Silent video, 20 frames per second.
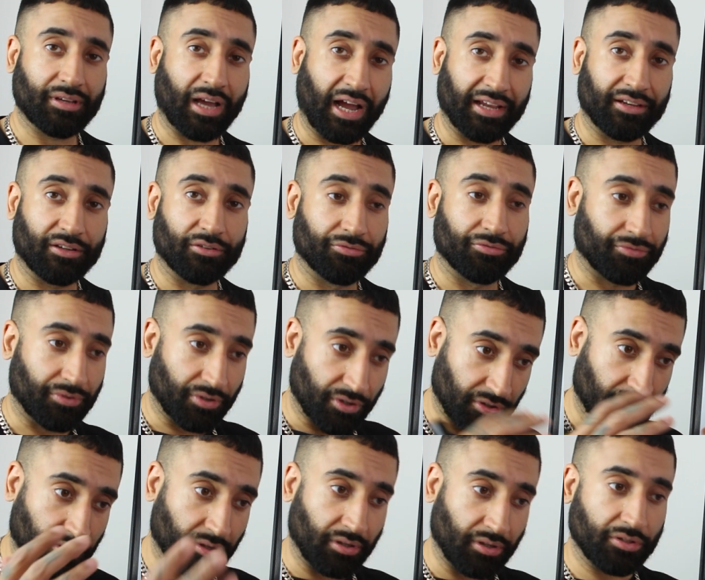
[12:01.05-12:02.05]
kind of
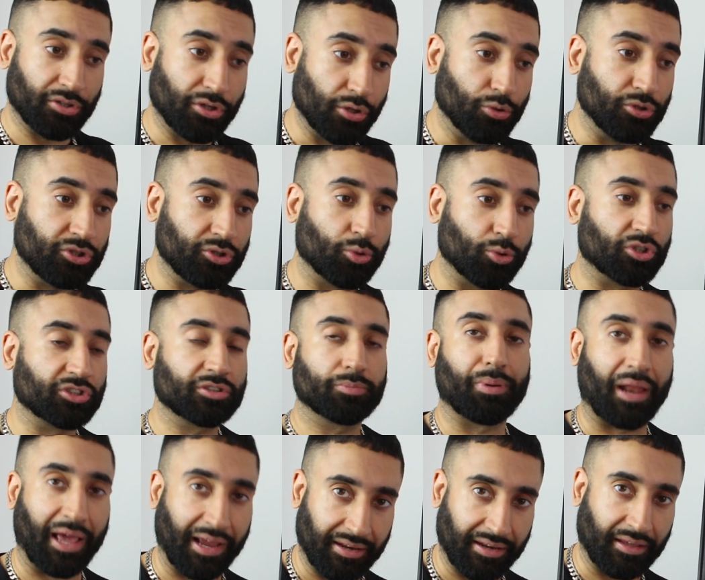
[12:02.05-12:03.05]
use to
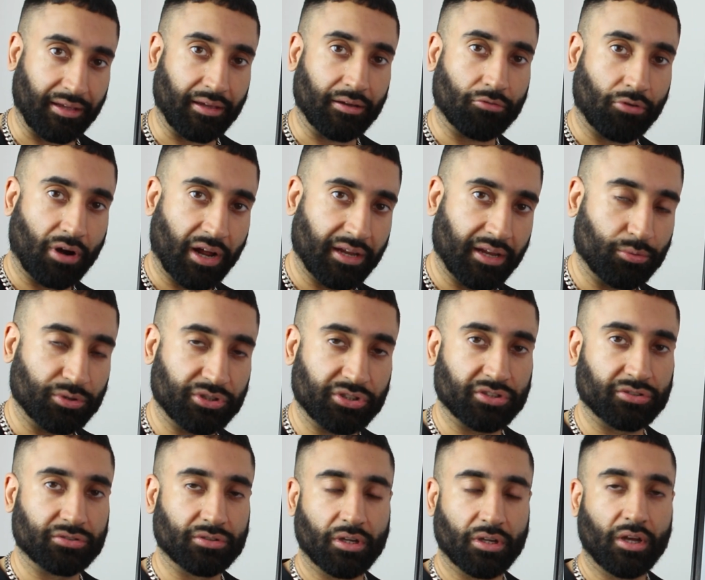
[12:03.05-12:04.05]
explain it, right? Which
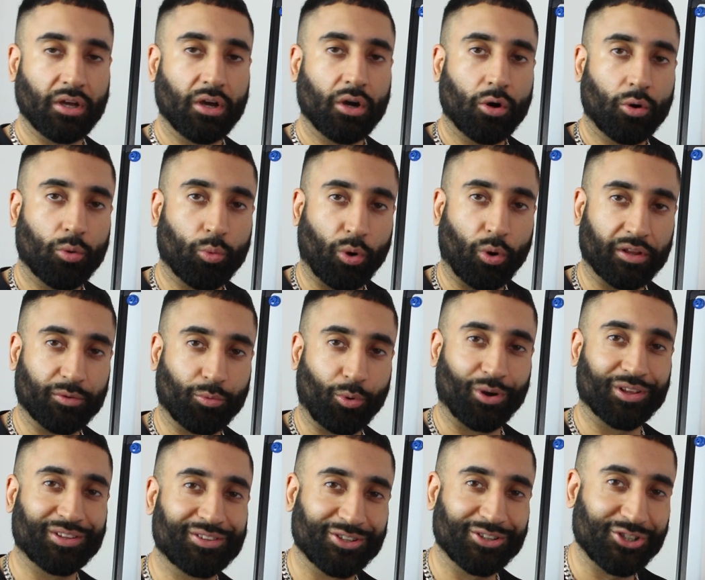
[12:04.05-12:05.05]
is what I
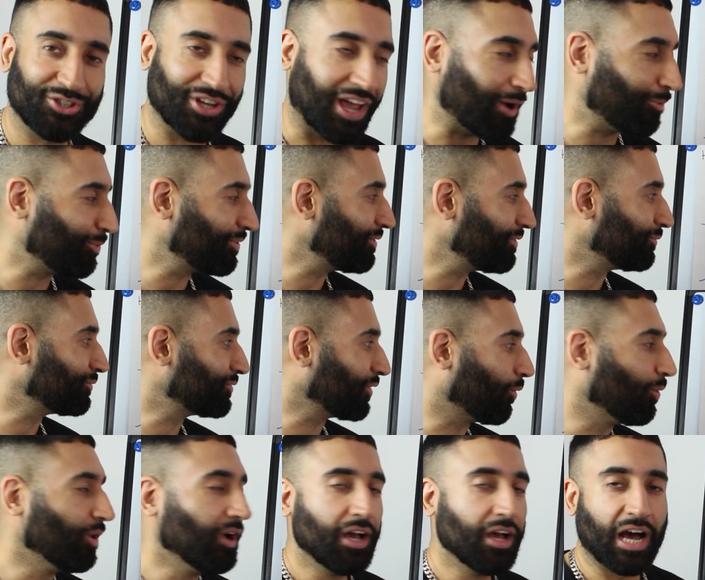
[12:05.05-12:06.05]
wanted to share with you.
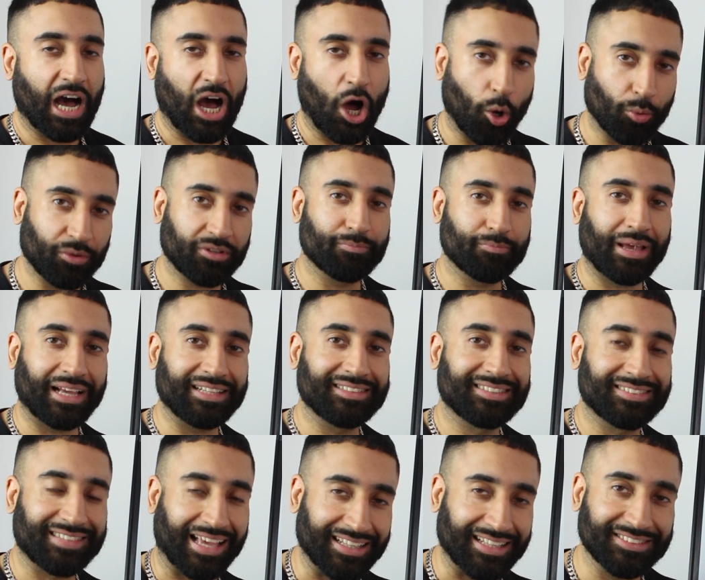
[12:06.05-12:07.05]
So I hope this made
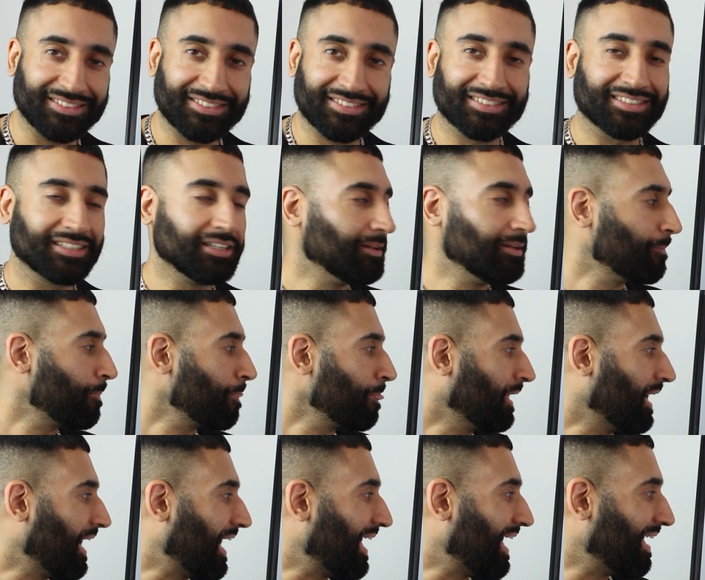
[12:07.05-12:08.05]
sense.
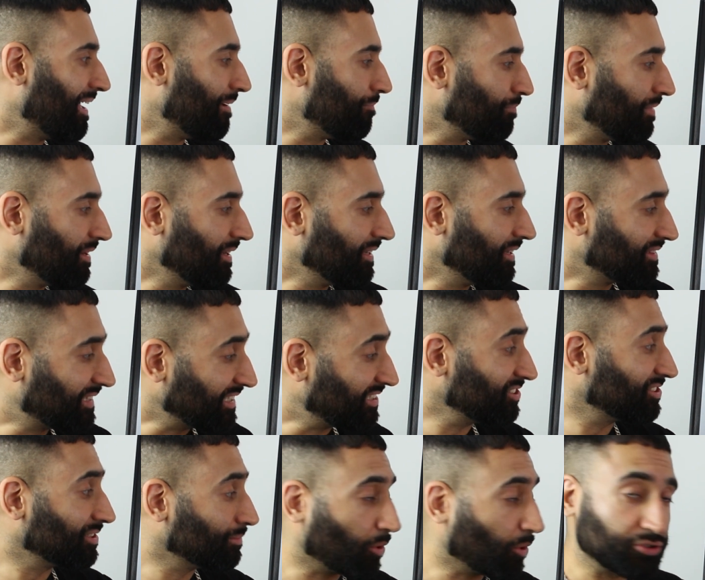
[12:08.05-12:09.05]
This
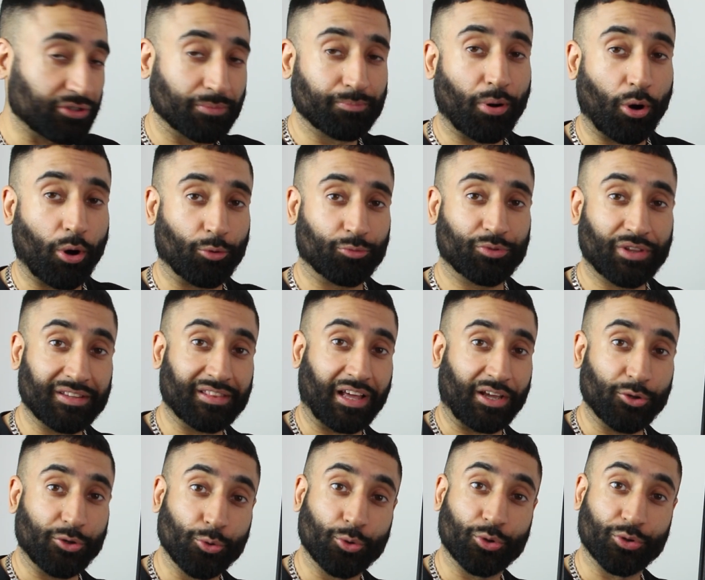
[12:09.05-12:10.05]
is the most important thing
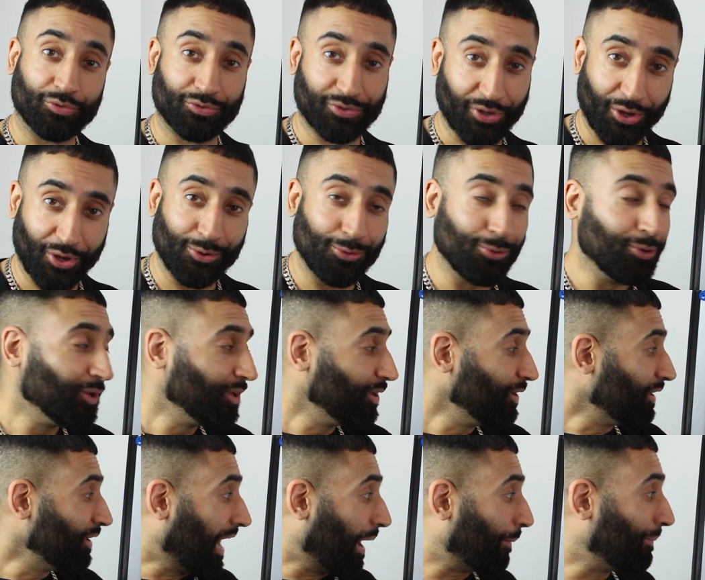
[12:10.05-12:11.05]
that you can do.
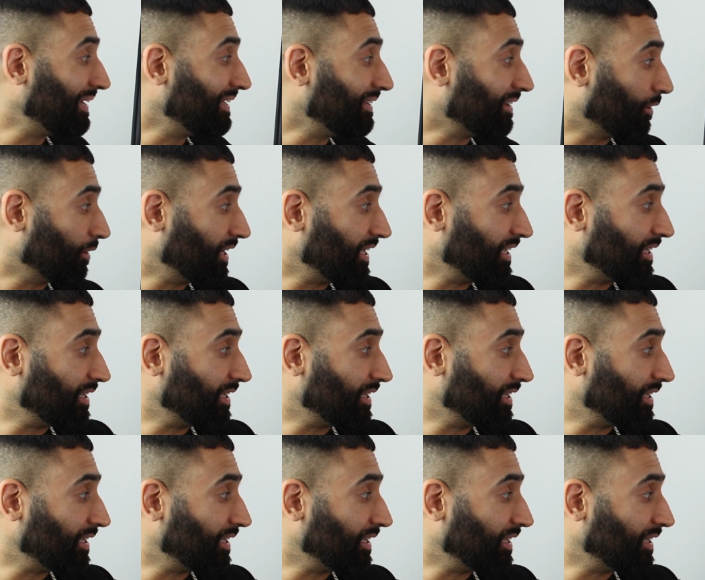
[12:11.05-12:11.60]
I mean,